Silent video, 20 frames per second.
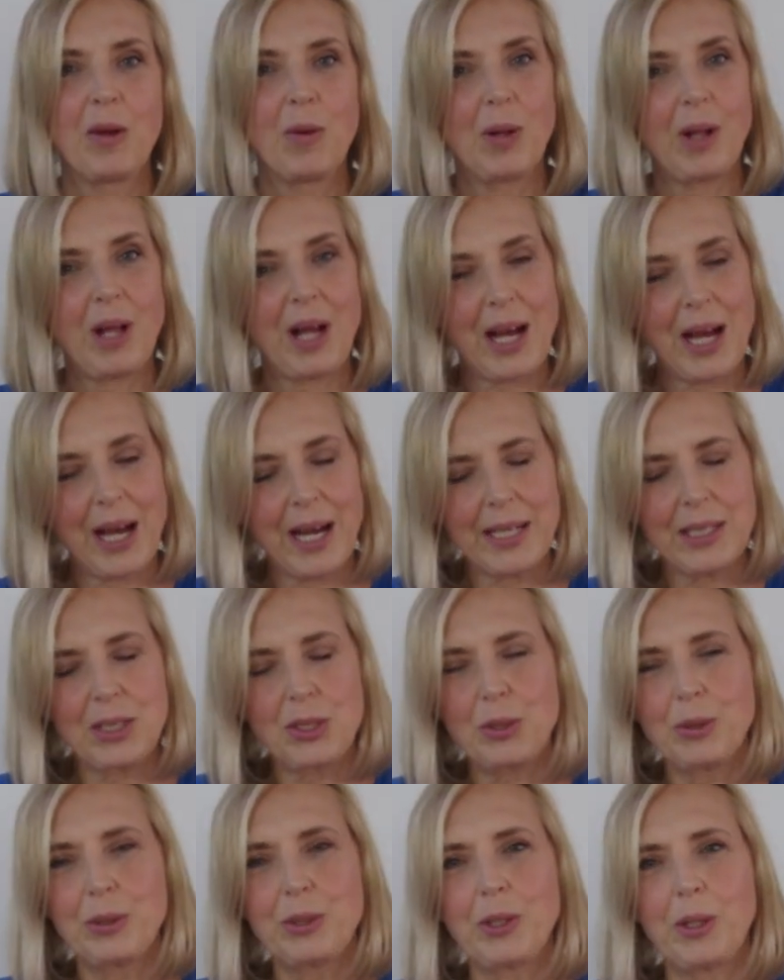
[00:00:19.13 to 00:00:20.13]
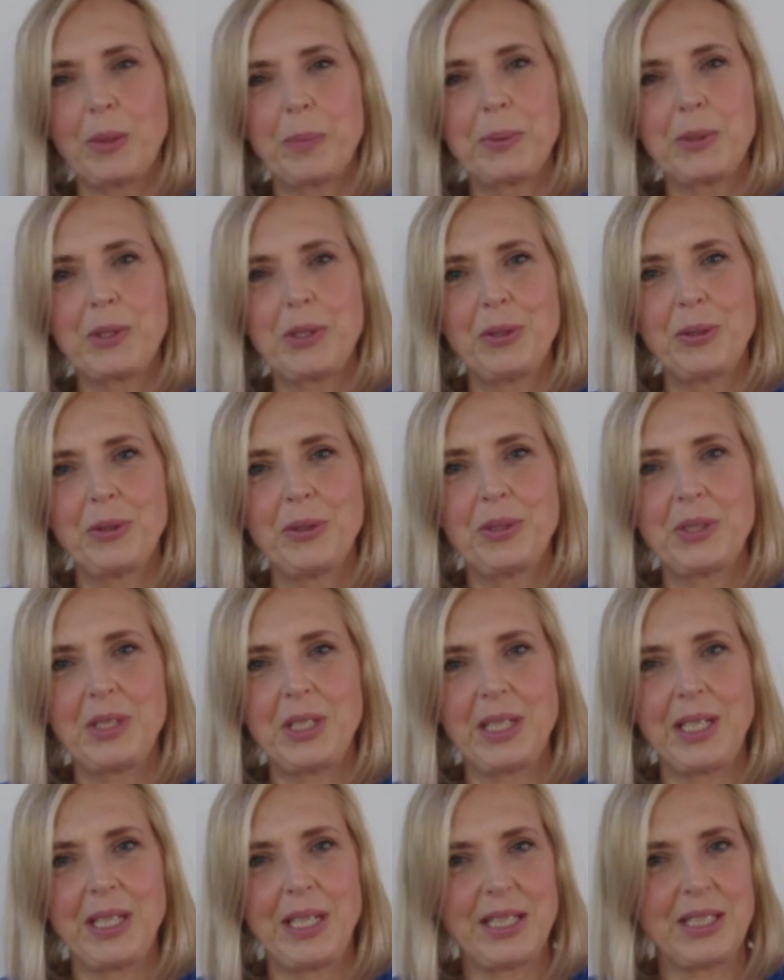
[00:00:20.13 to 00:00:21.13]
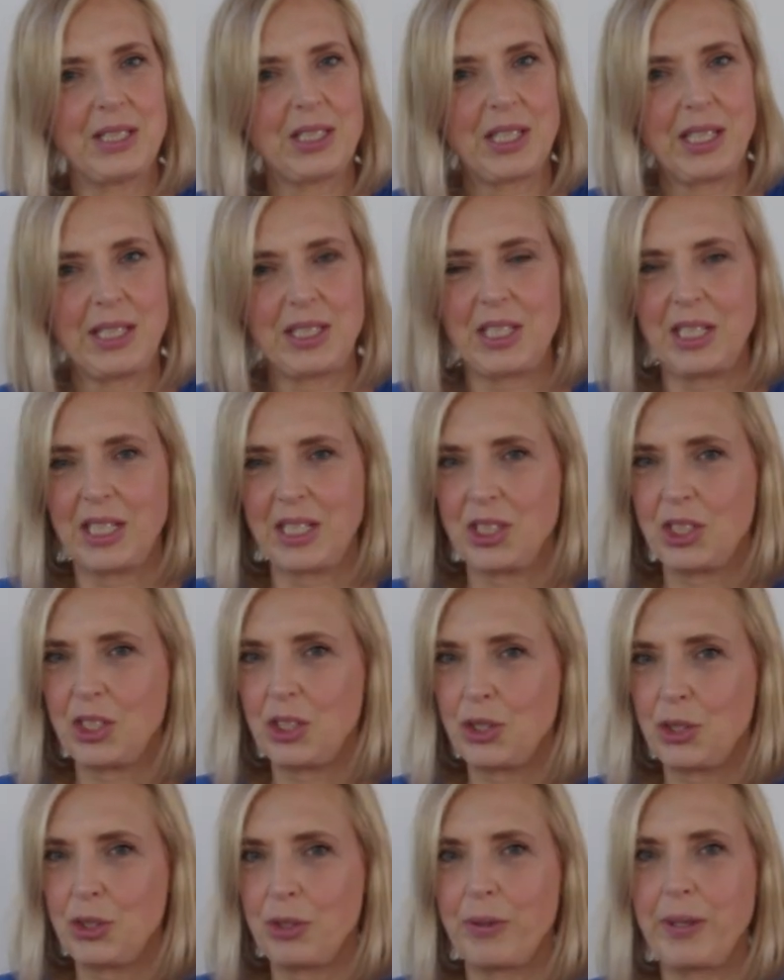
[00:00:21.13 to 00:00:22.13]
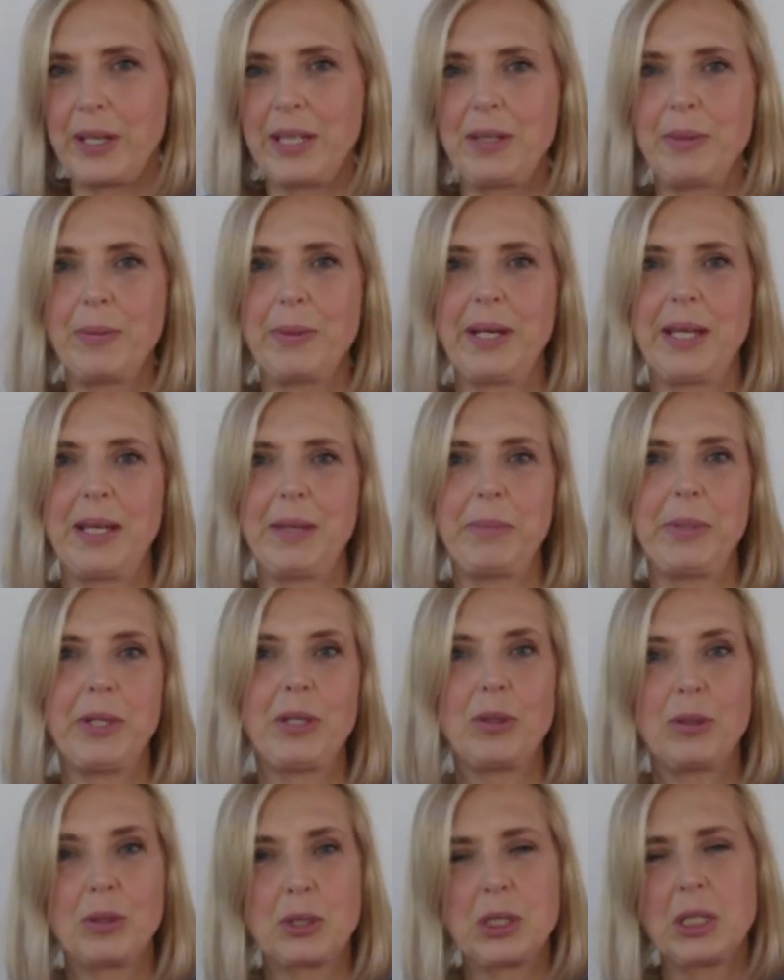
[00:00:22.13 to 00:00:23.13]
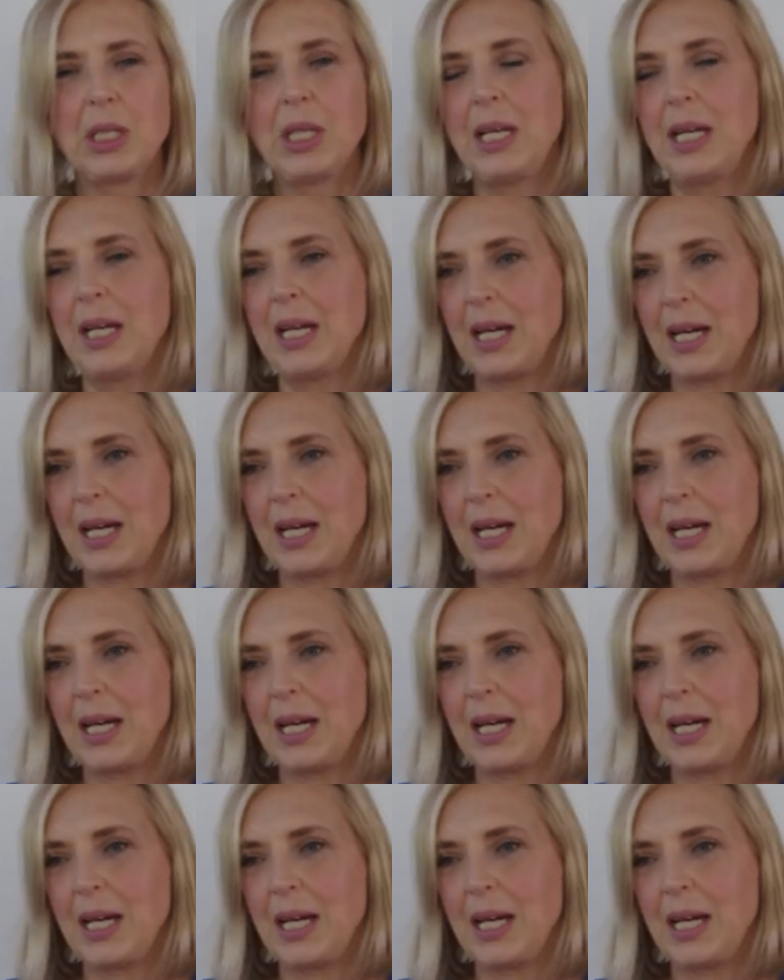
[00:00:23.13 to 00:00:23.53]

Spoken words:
Well, I took the opportunity and said yes straight away because